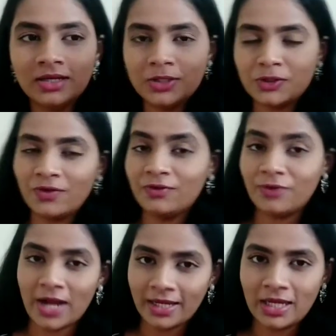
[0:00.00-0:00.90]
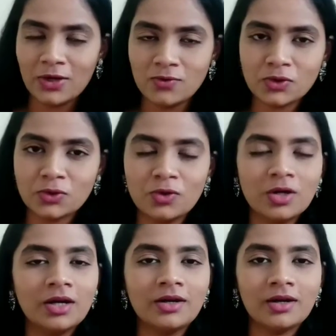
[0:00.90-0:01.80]
So when Frankie goes to
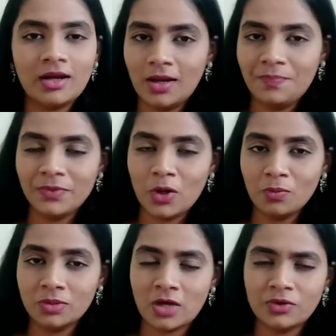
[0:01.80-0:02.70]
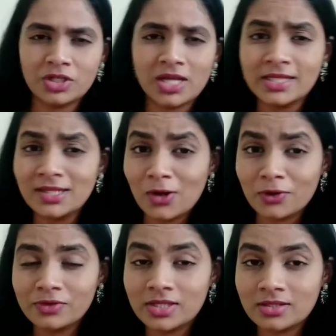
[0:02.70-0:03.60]
her hometown, she has a lot
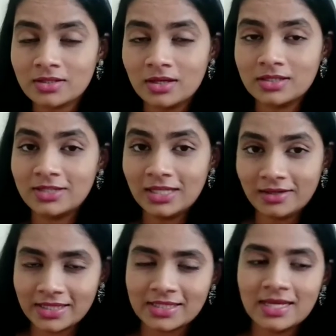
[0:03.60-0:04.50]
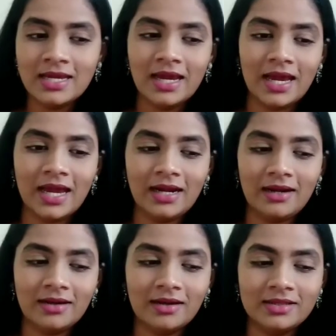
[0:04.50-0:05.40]
of secrets,
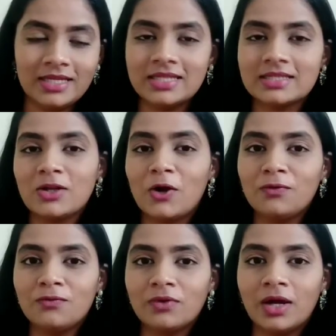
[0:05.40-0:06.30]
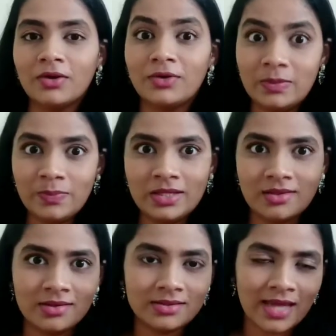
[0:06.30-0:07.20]
and there's a lot of creepy
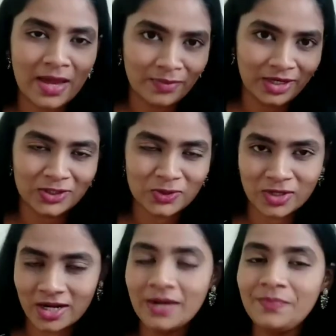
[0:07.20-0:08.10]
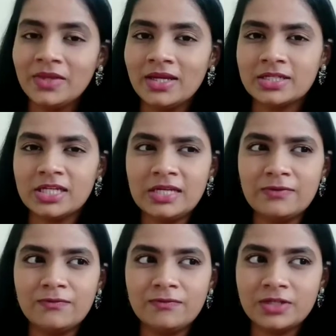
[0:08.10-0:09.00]
things happening to her.
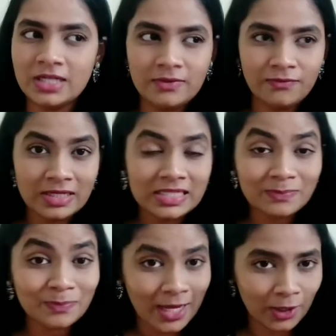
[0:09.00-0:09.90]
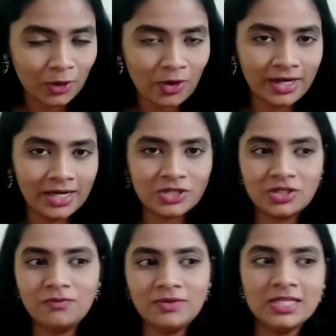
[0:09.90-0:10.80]
She feels paranoid, and
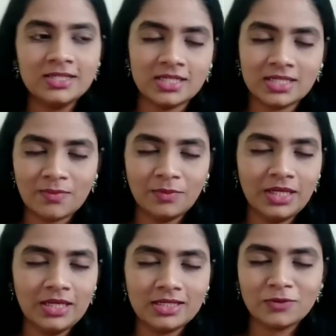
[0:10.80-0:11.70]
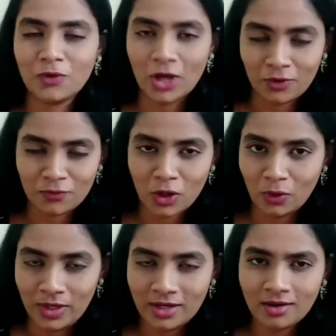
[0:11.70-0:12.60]
she feels that somebody is
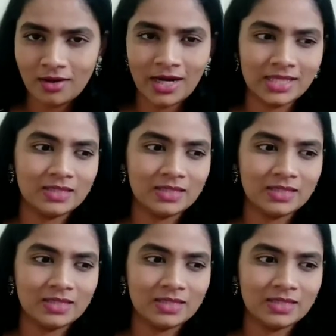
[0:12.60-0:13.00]
following her, and